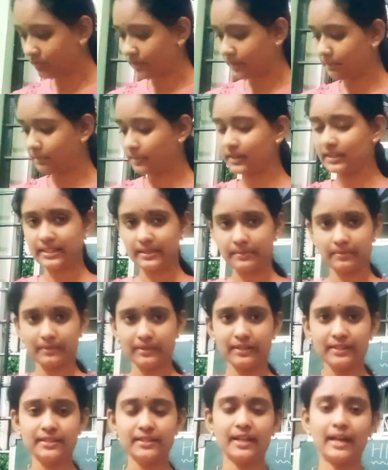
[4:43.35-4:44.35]
the
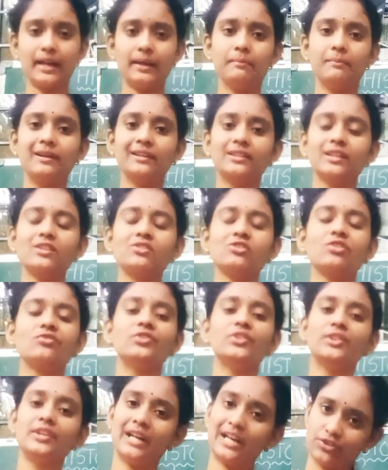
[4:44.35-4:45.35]
principles and methods of
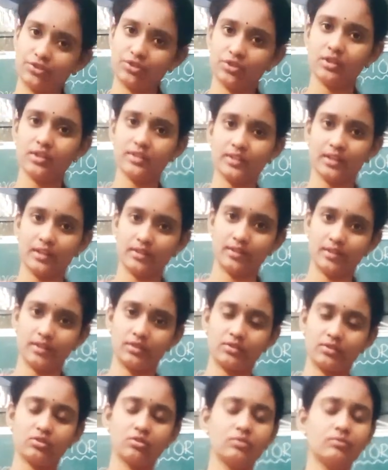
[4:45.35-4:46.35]
the natural
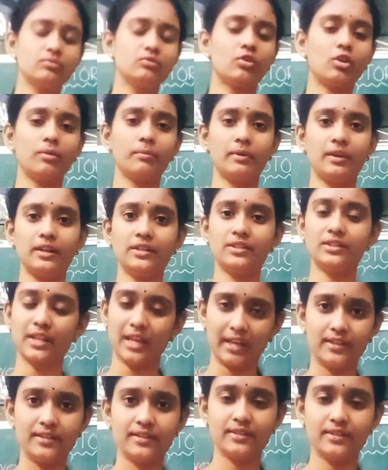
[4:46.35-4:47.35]
sciences, so normally
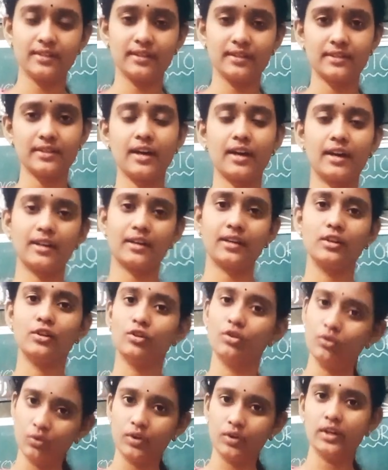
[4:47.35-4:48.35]
sciences are
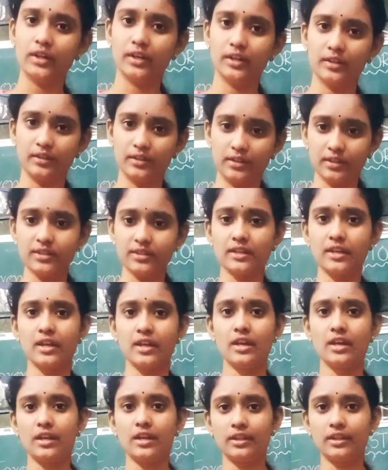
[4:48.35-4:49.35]
included in this
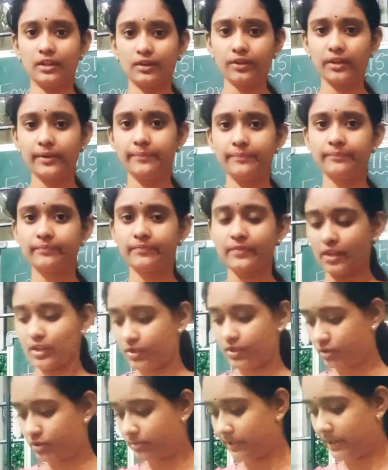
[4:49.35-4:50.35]
now. Okay,
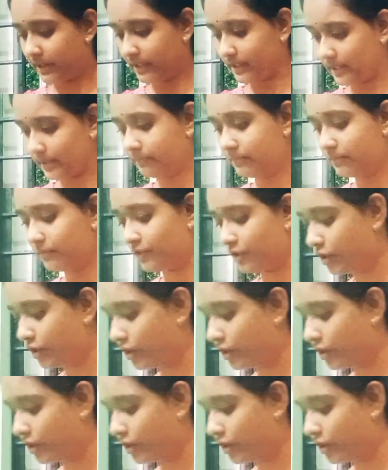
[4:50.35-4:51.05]
so by them we're